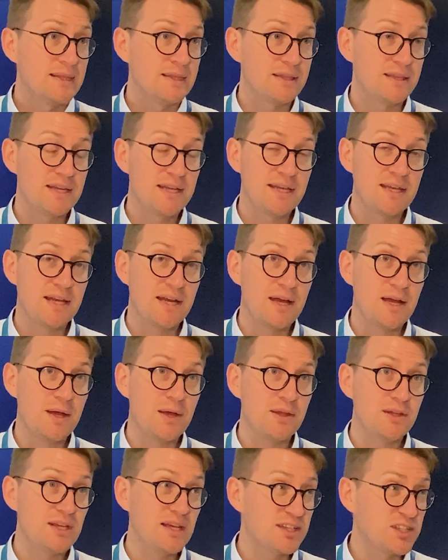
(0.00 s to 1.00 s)

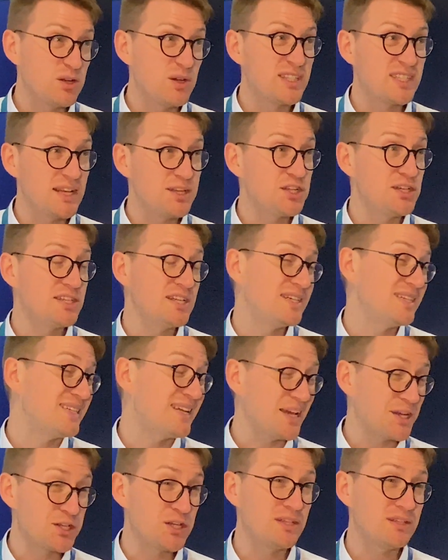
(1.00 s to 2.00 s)
So essentially it's a
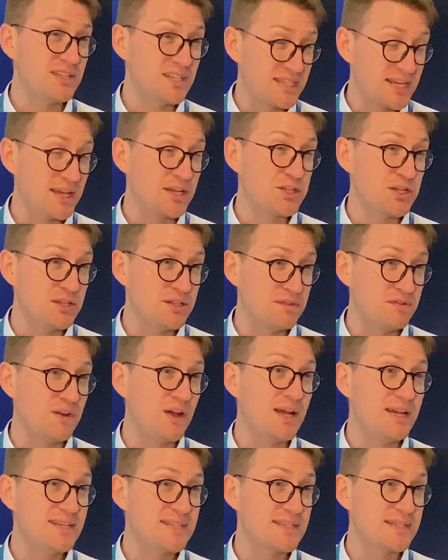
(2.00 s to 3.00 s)
detection
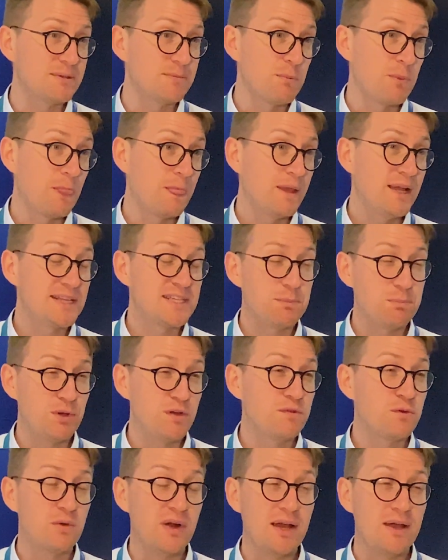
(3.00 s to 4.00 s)
device. It's
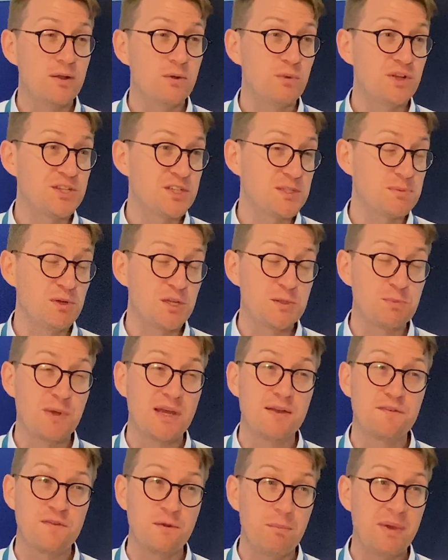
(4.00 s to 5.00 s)
above ground, which is much
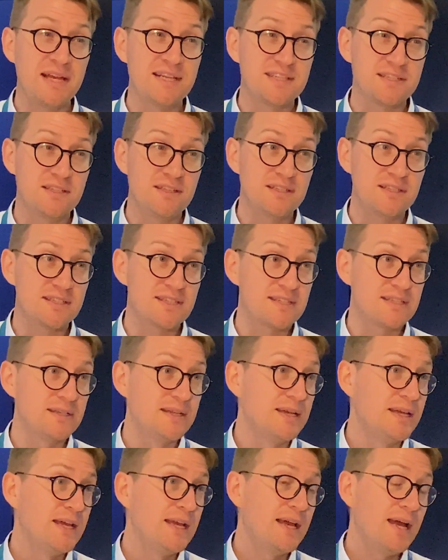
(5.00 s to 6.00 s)
better for maintenance,
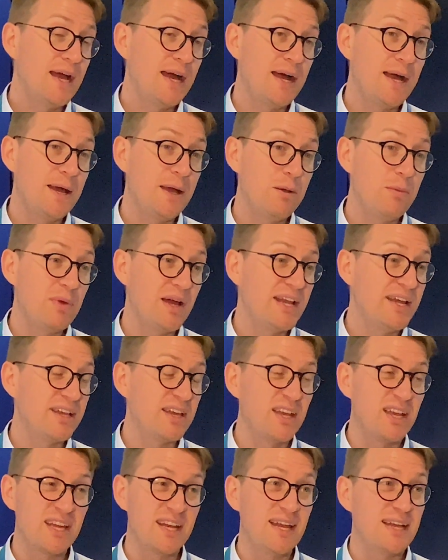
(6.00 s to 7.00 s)
and it
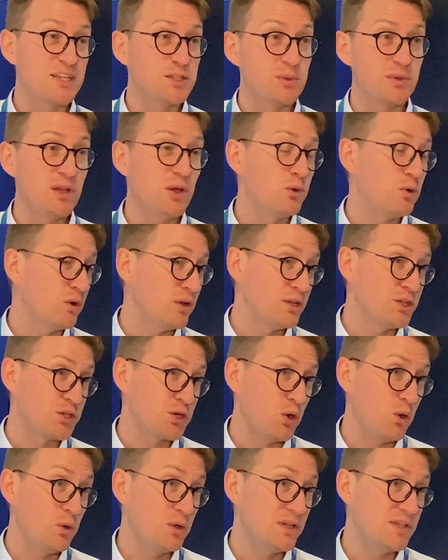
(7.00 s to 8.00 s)
can connect with local
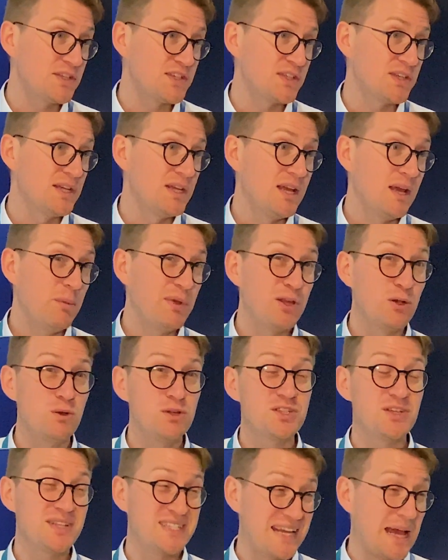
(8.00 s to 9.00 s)
controllers. We can
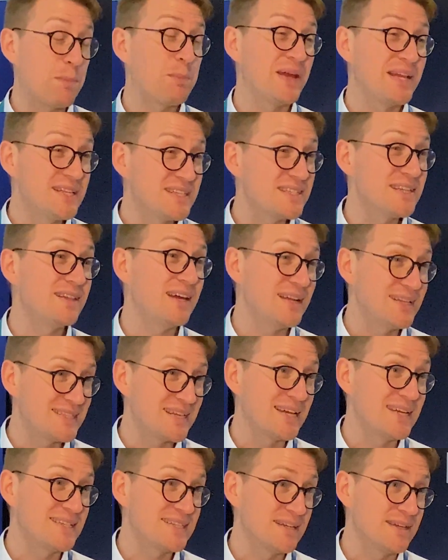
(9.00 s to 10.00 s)
also tap into that
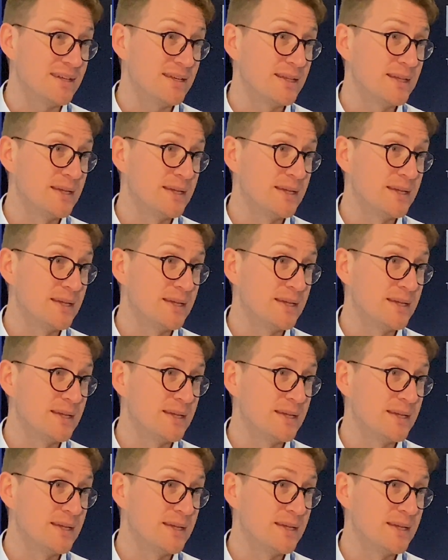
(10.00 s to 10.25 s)
data,